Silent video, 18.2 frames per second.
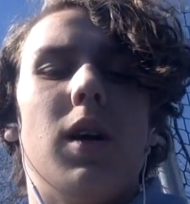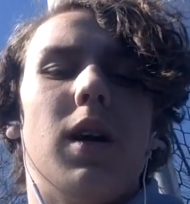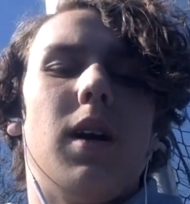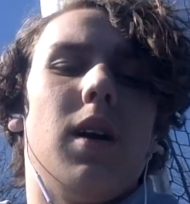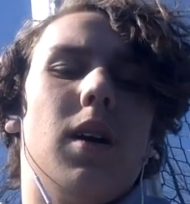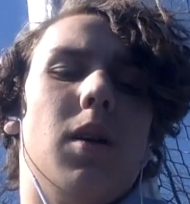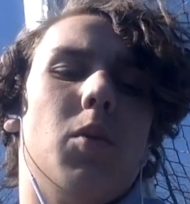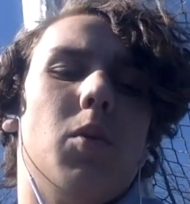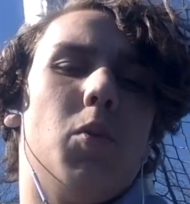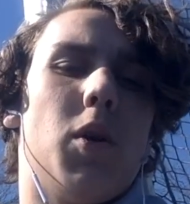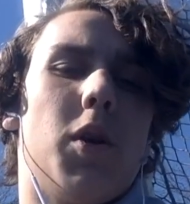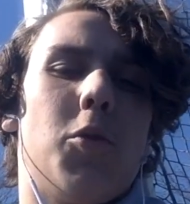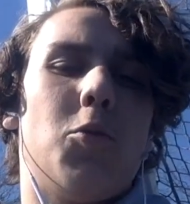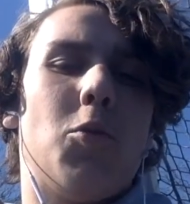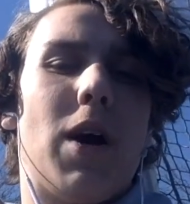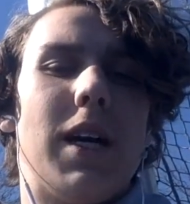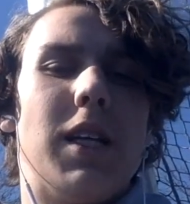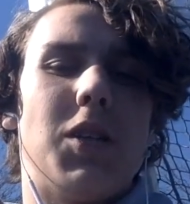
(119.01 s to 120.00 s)
what
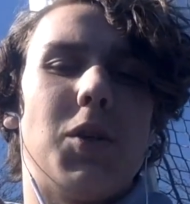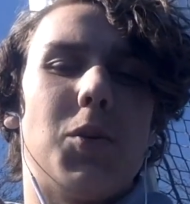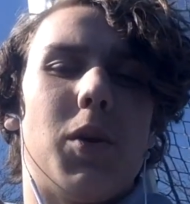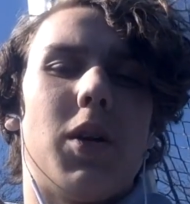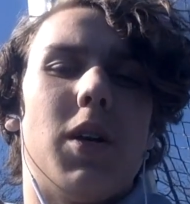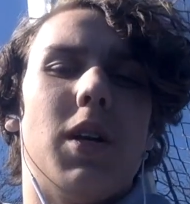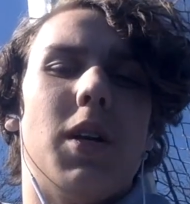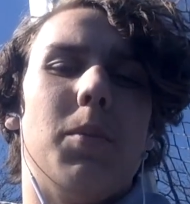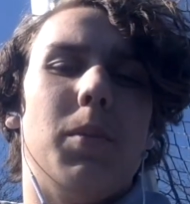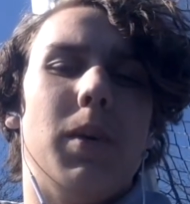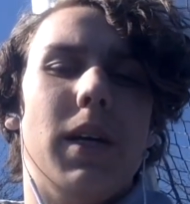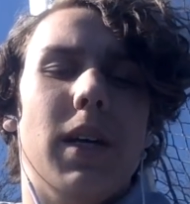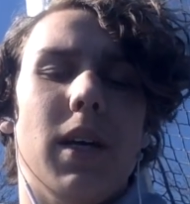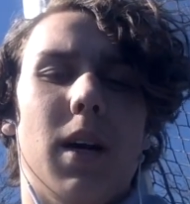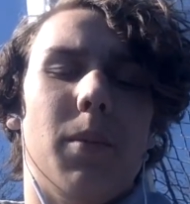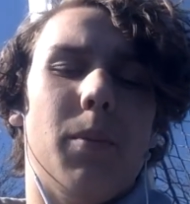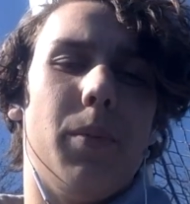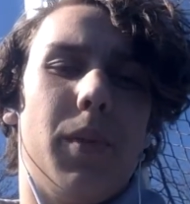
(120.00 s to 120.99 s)
rights were gonna be
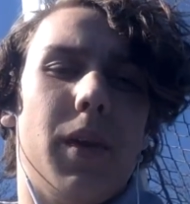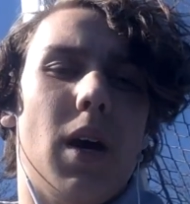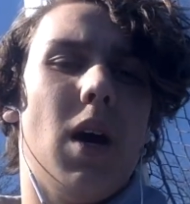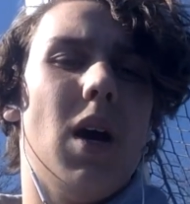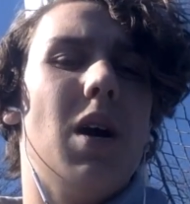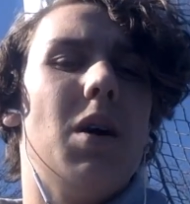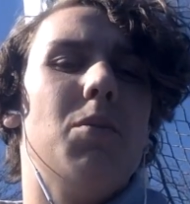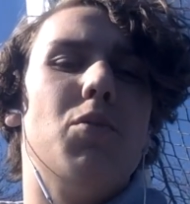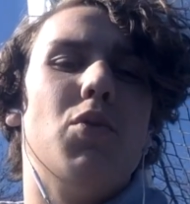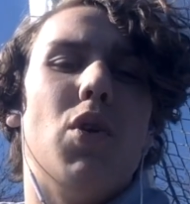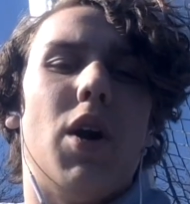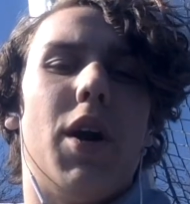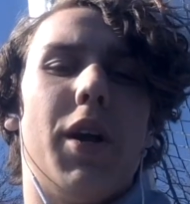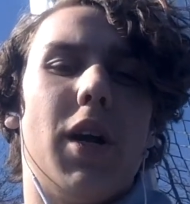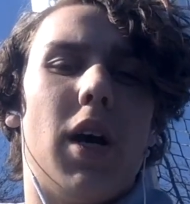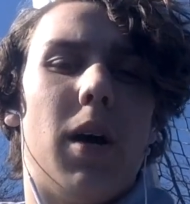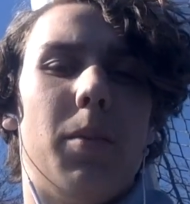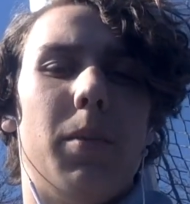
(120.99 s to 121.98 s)

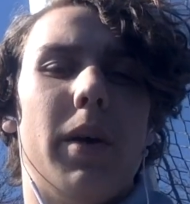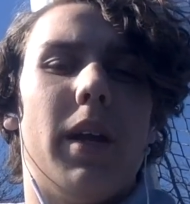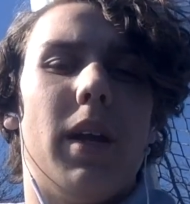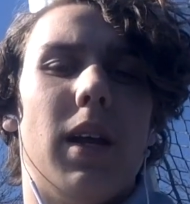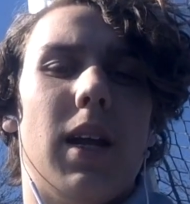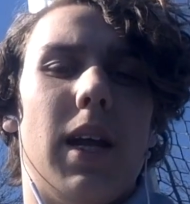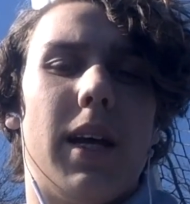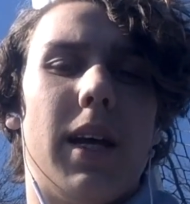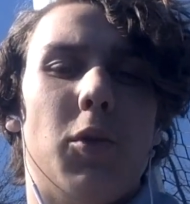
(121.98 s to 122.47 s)
brought up and like